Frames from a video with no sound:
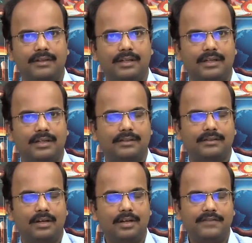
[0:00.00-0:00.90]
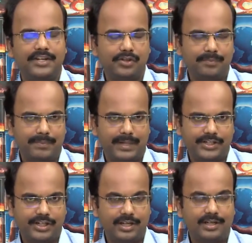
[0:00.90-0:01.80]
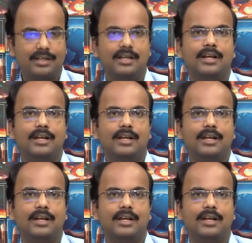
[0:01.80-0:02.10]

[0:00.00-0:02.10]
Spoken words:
or we should measure